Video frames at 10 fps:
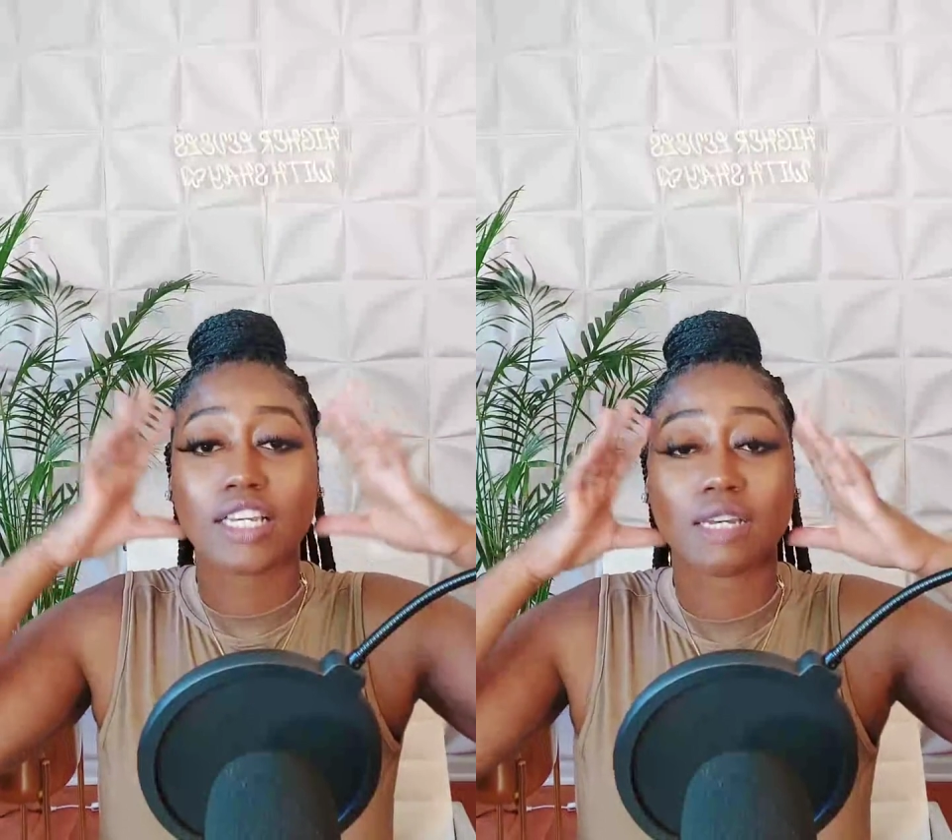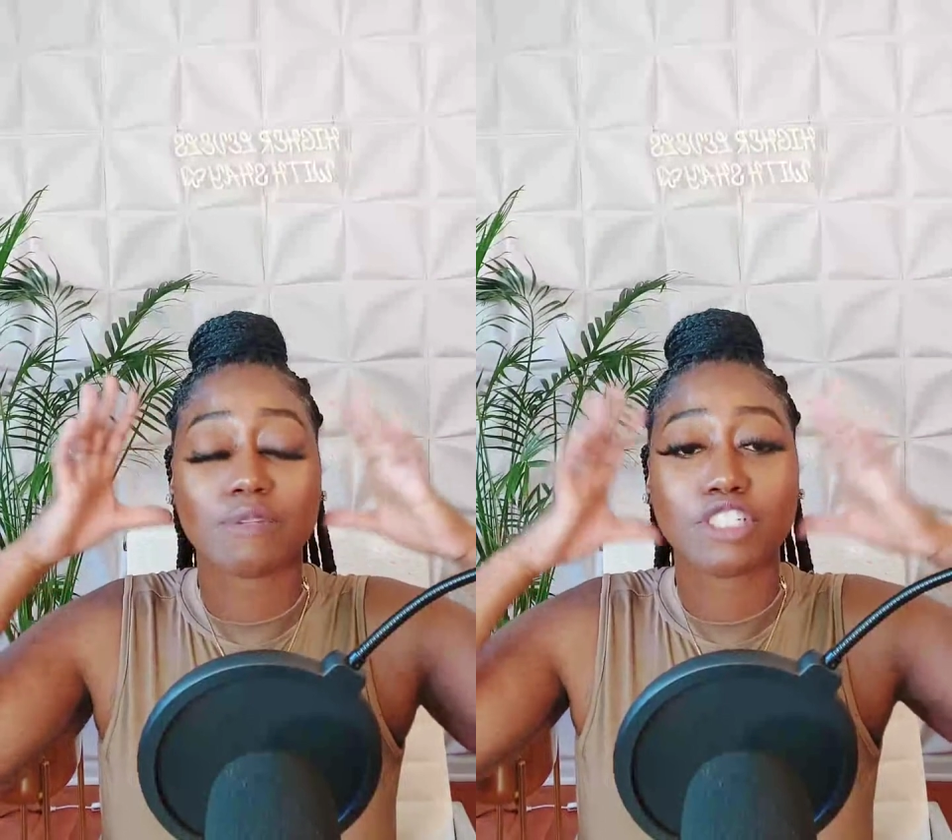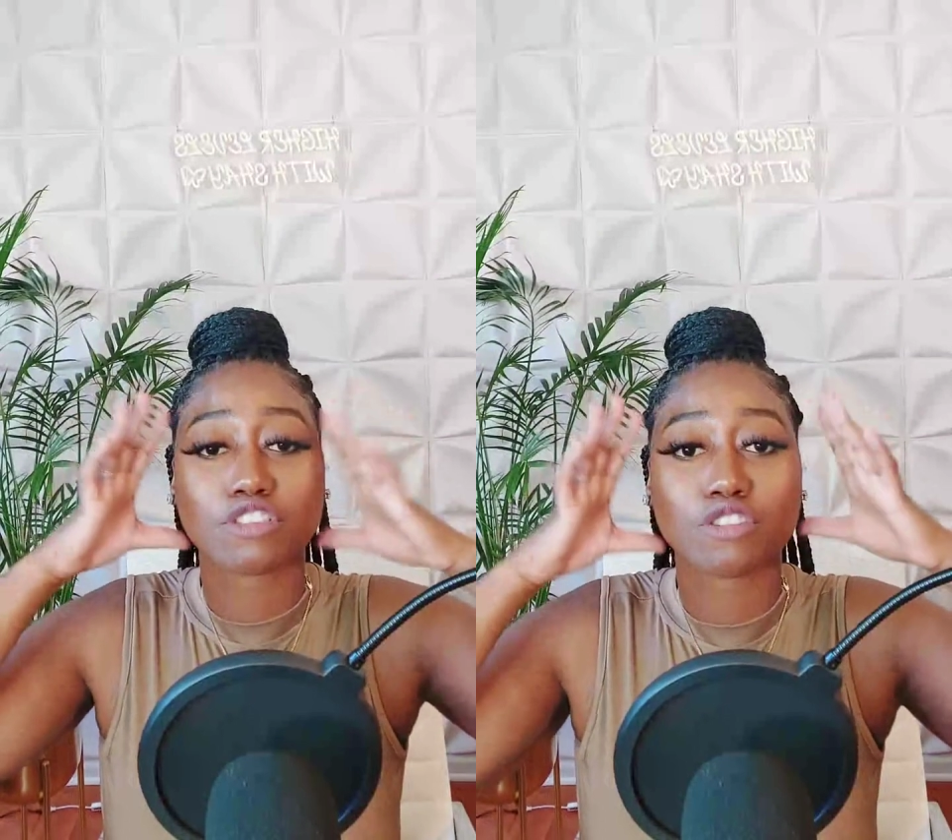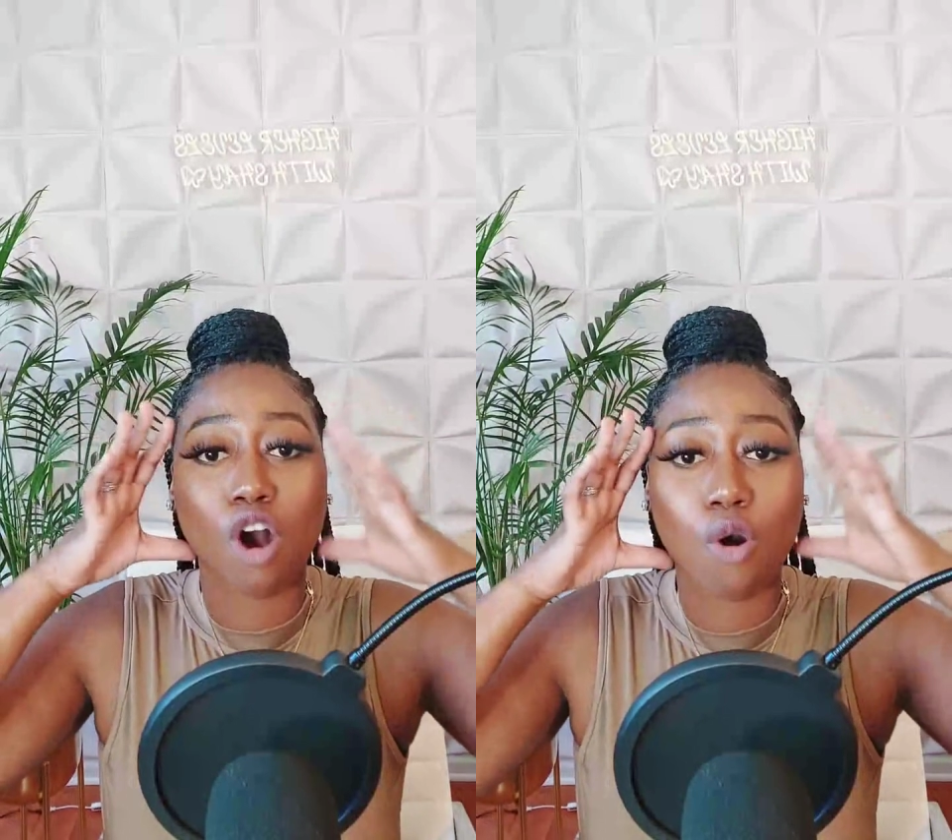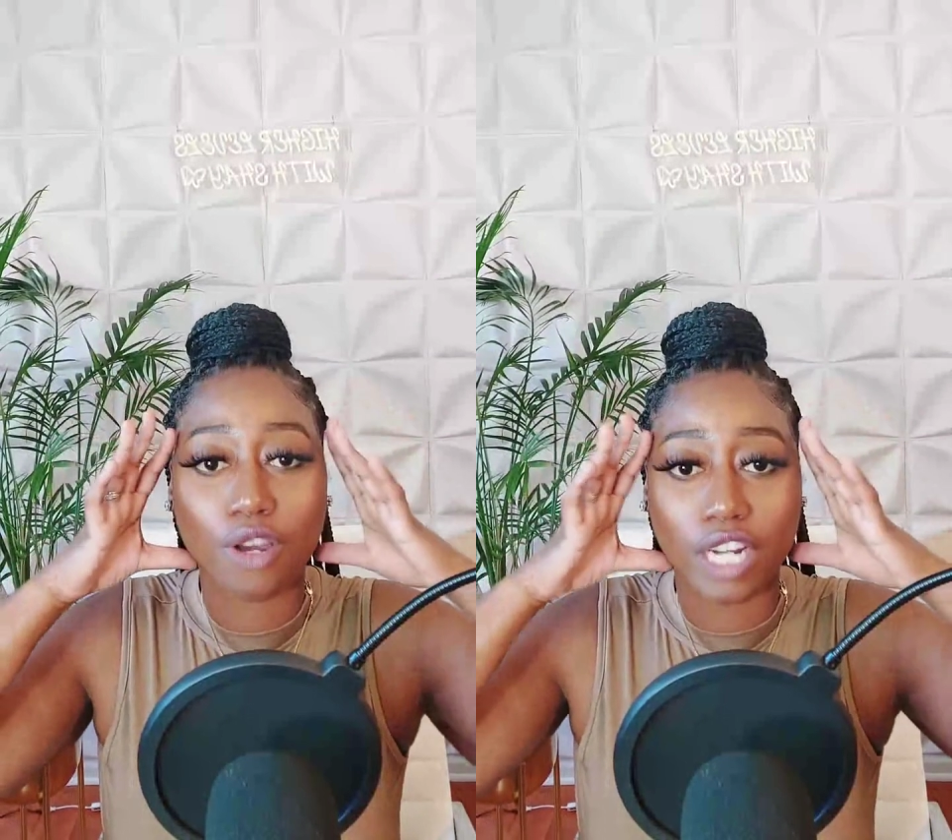can be
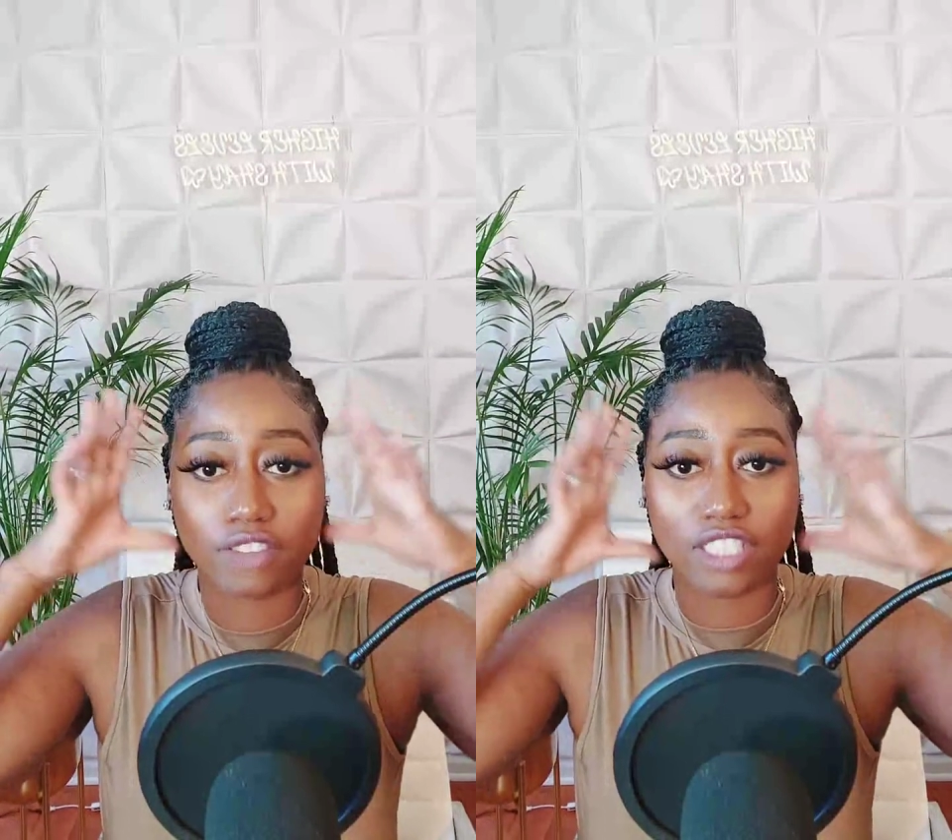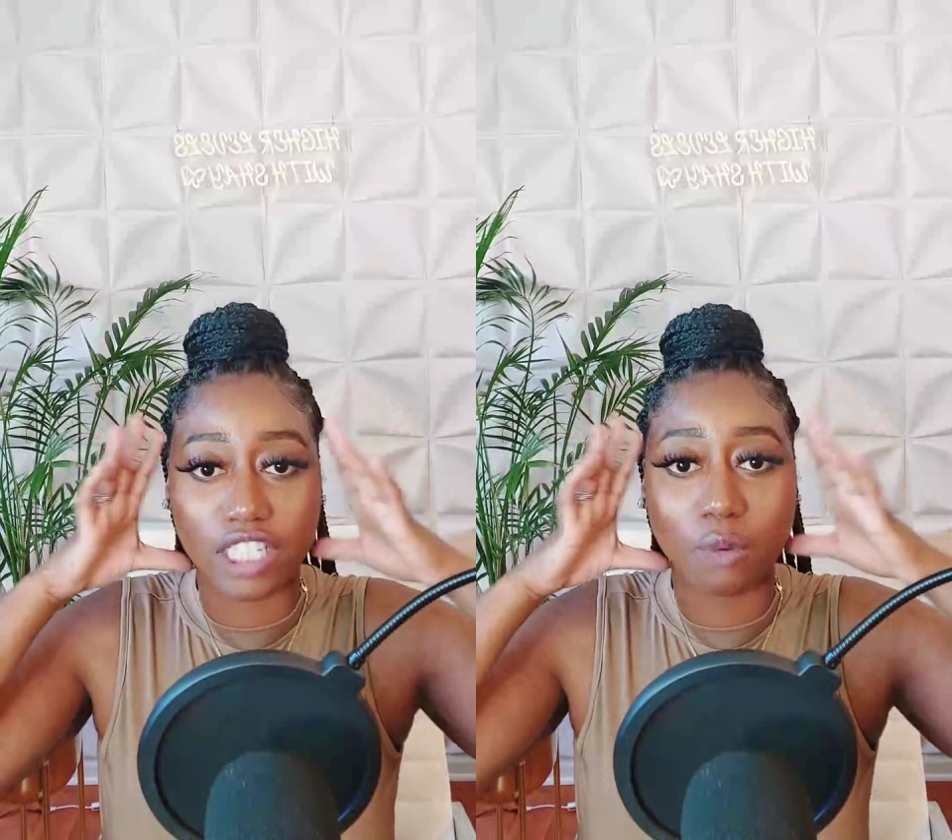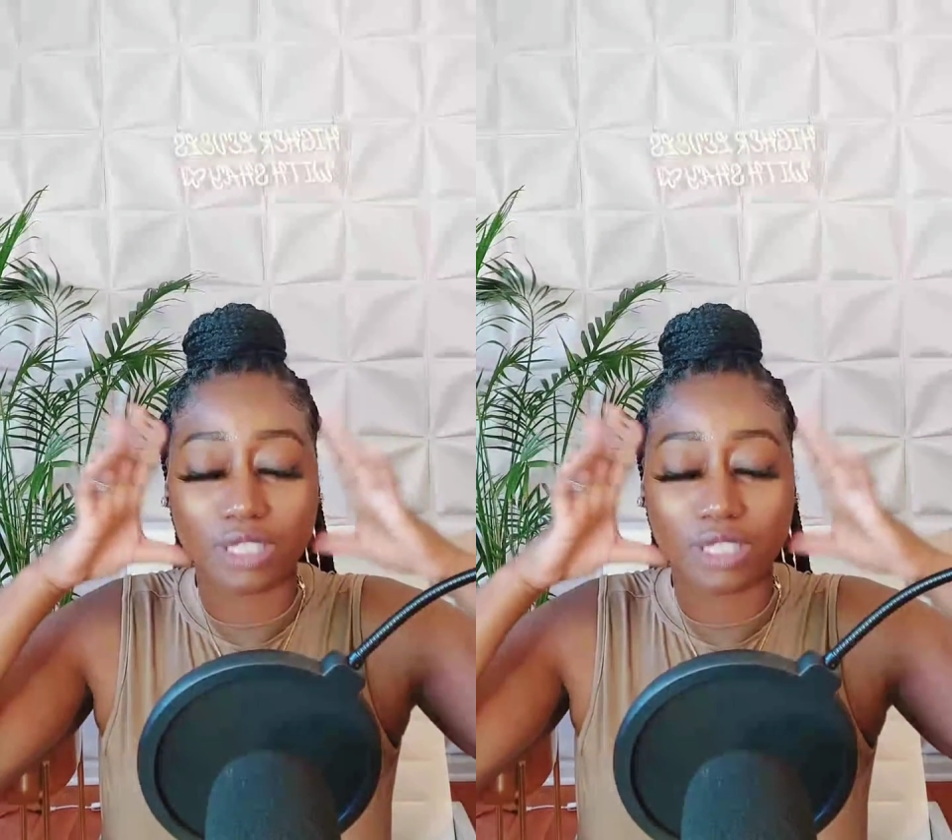strong enough to deal